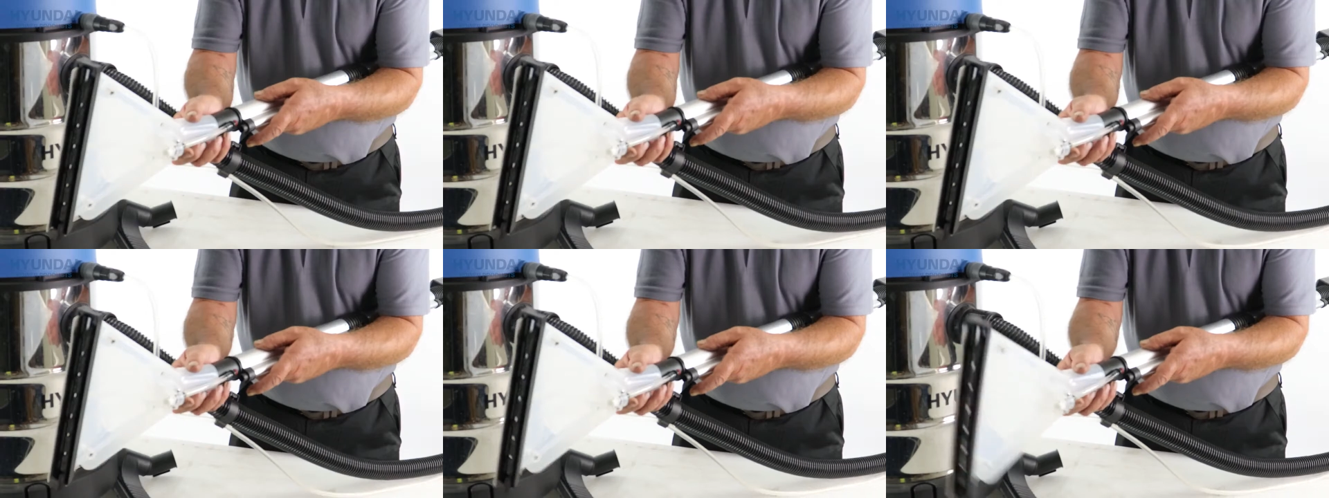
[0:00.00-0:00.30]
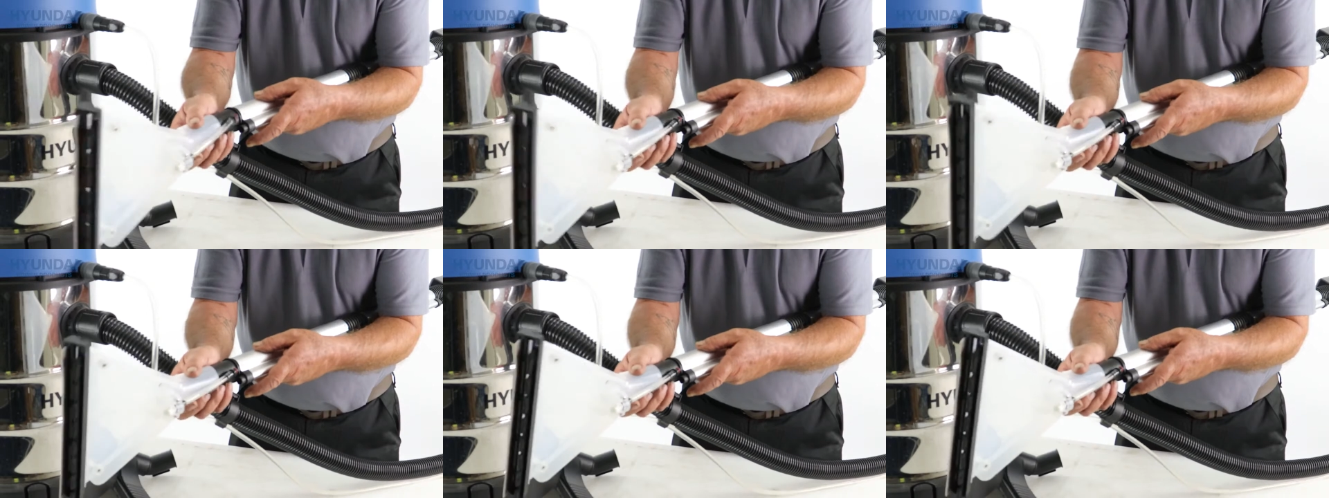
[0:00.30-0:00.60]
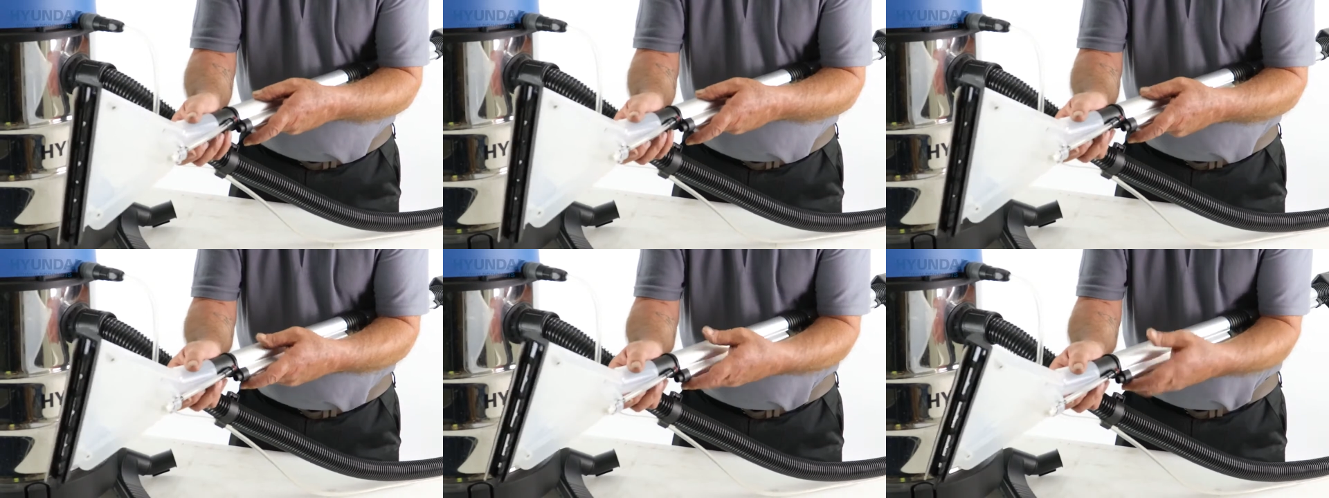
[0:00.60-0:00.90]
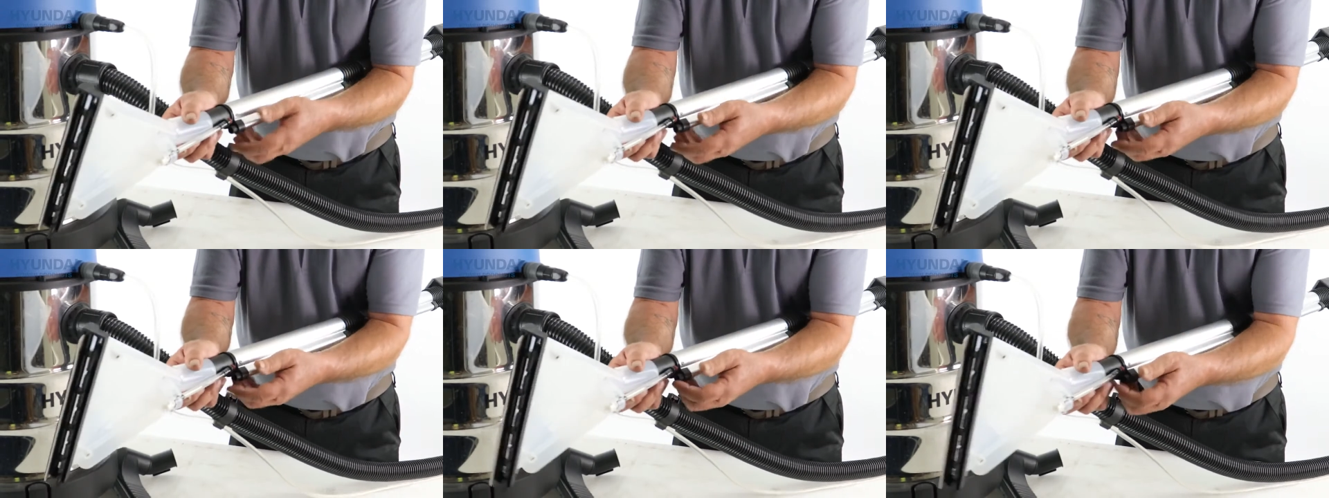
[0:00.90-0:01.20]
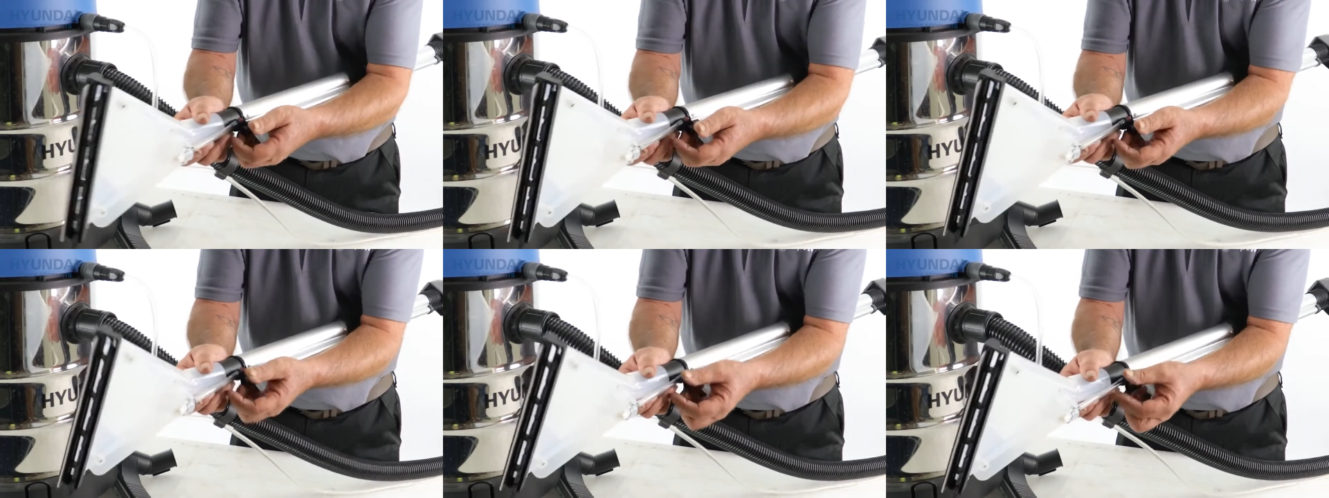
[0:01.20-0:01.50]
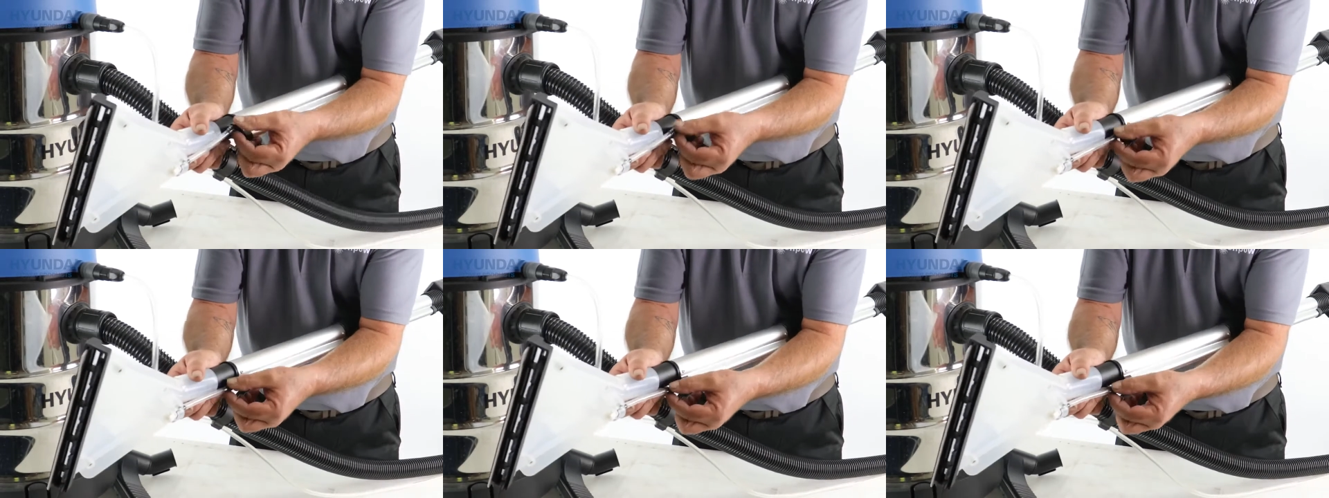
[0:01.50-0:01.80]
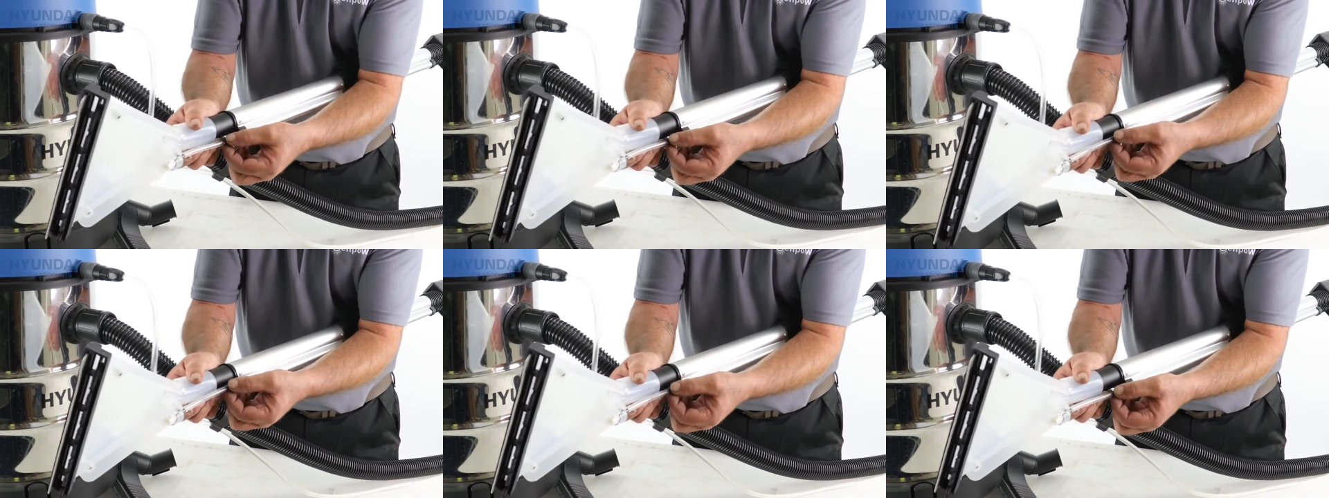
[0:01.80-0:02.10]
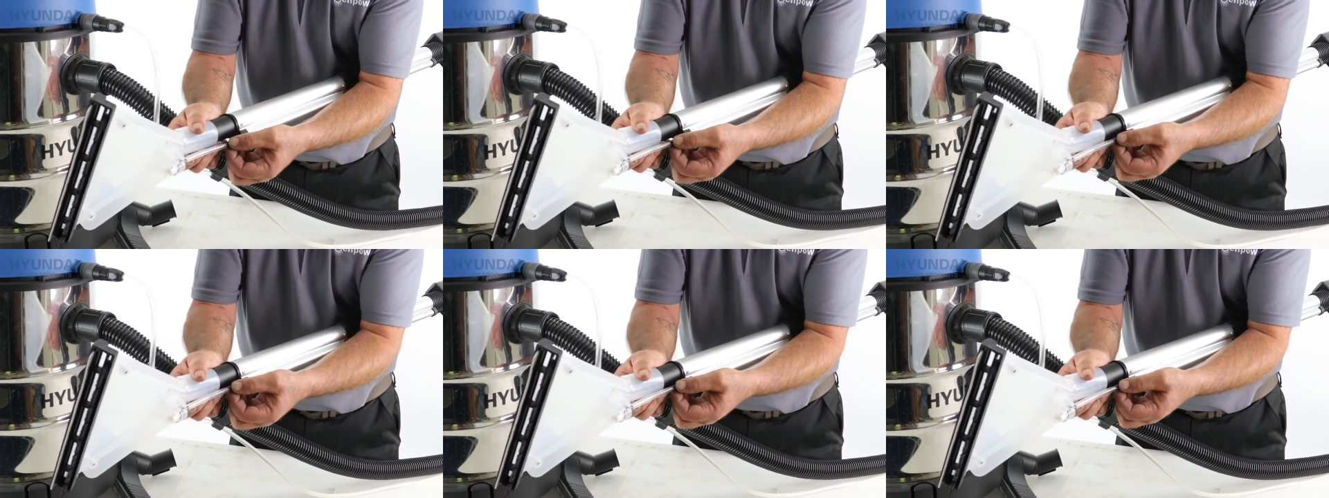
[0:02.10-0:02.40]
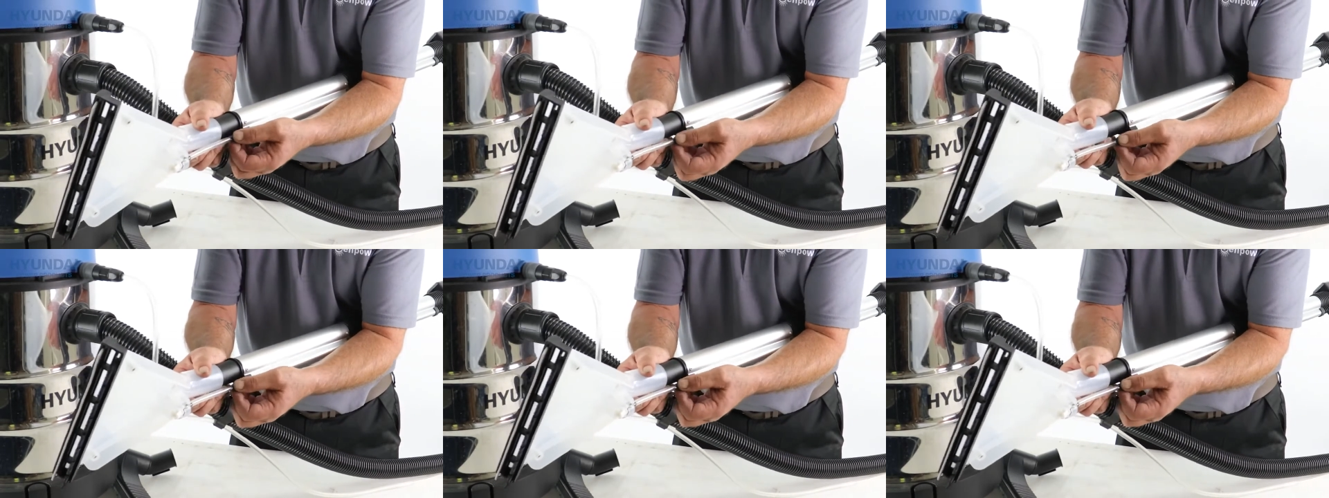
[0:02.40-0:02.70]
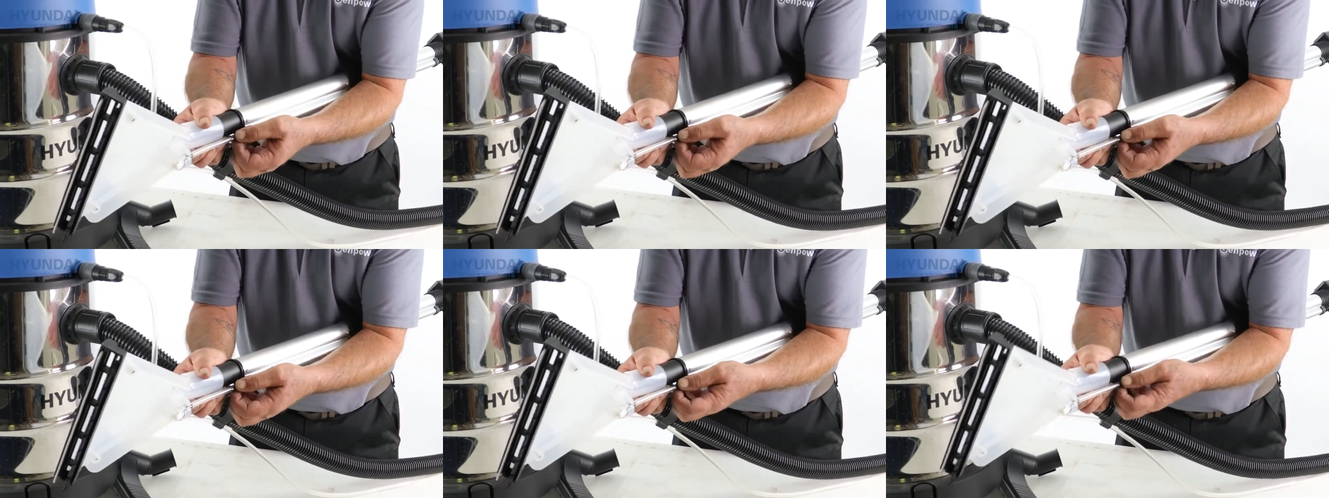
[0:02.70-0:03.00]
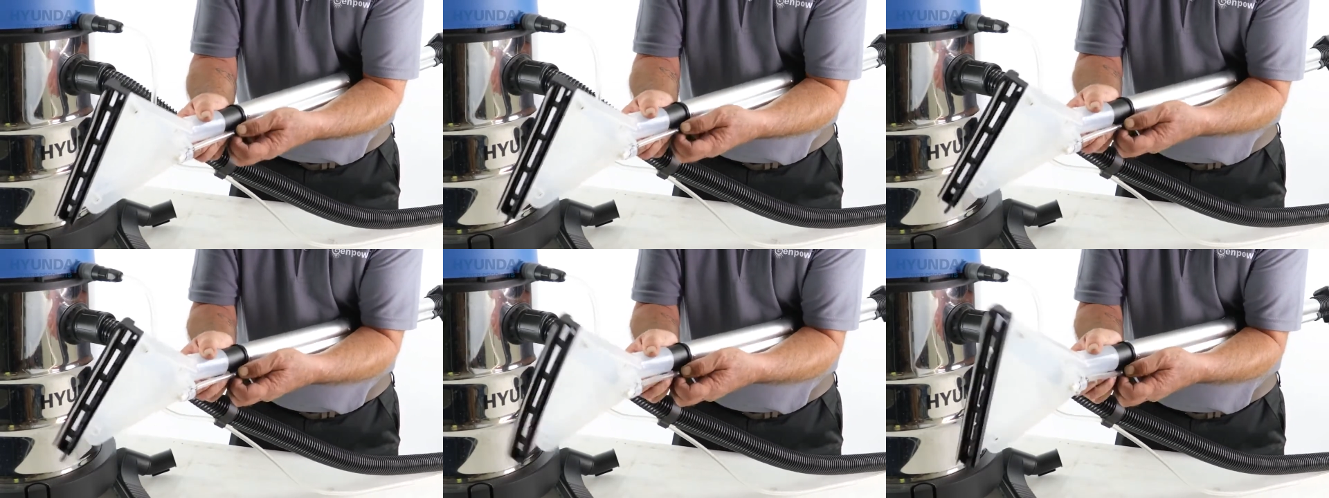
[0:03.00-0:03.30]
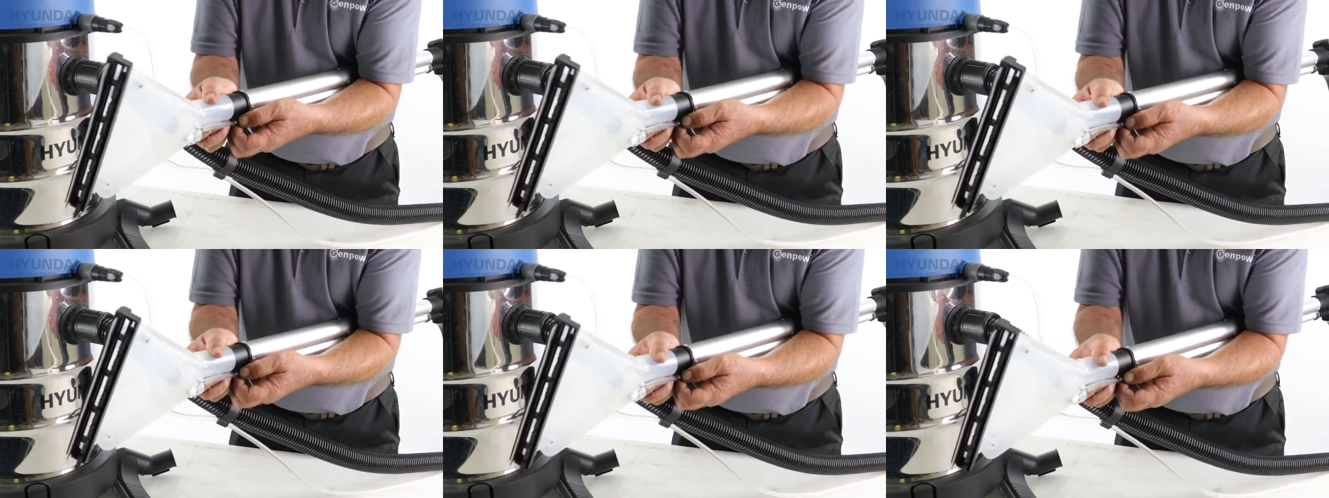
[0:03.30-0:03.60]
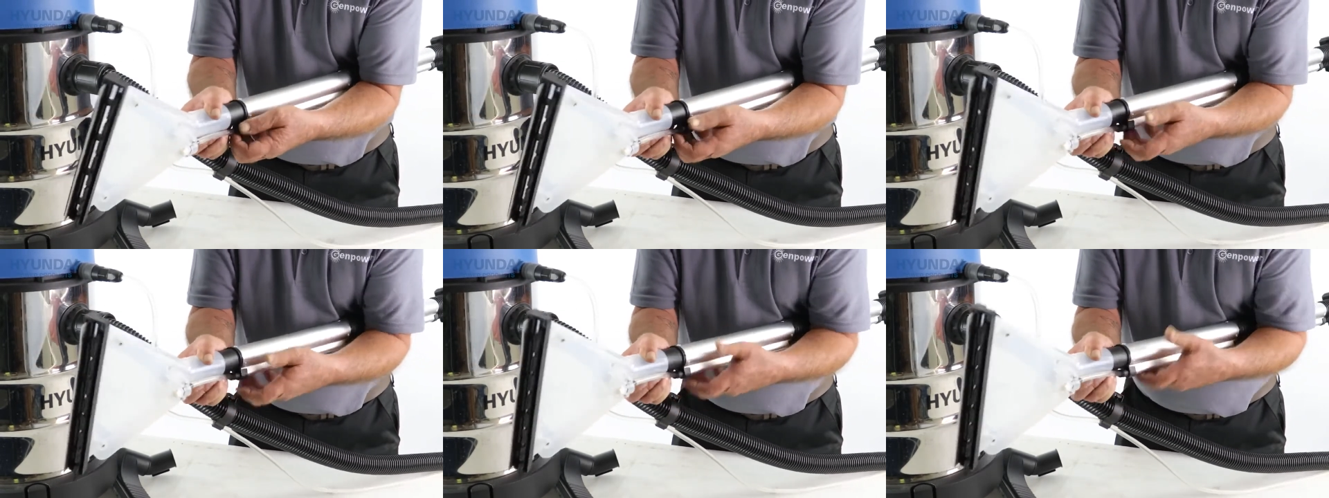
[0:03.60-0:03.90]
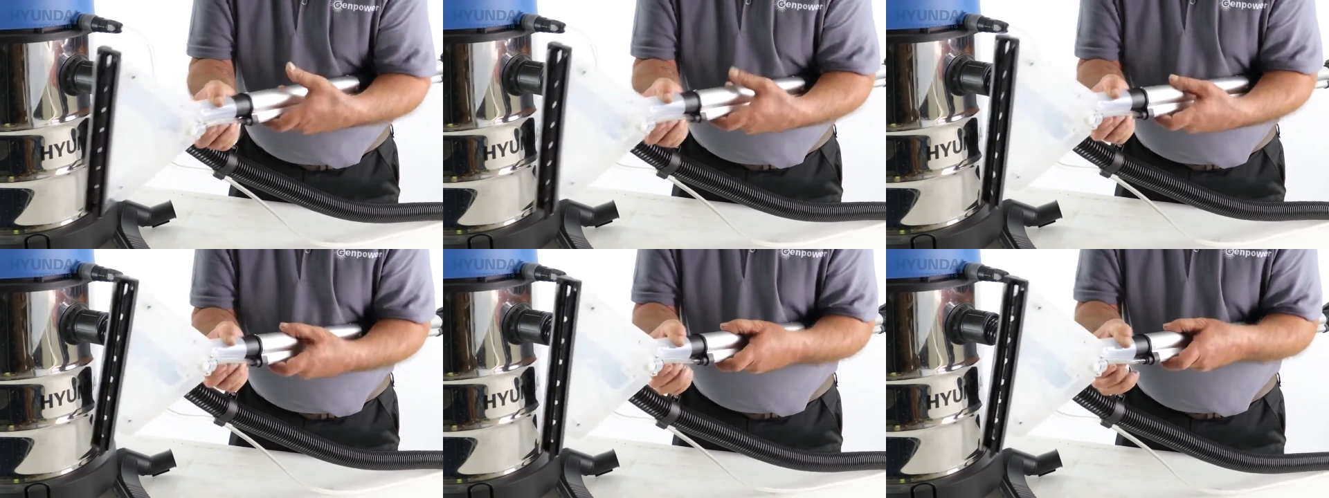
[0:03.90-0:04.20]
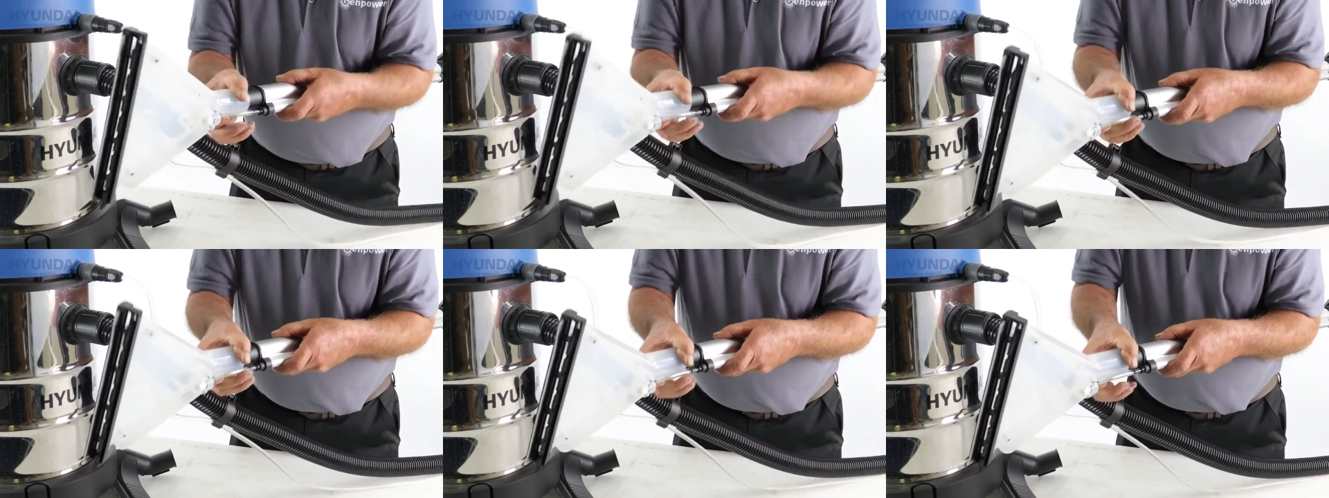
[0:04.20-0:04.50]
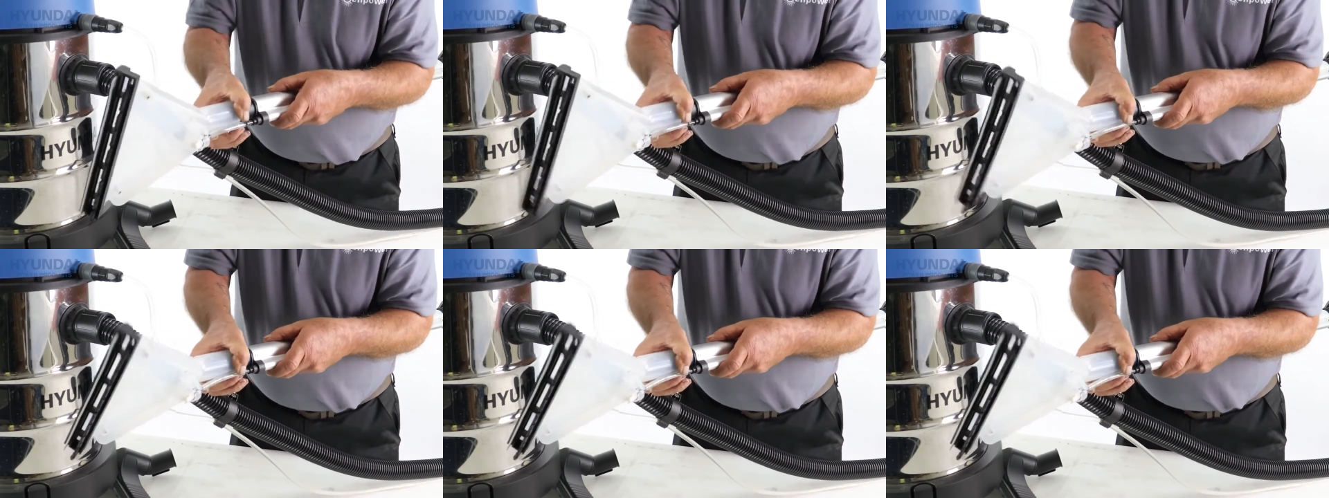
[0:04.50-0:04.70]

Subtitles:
(no speaker visible)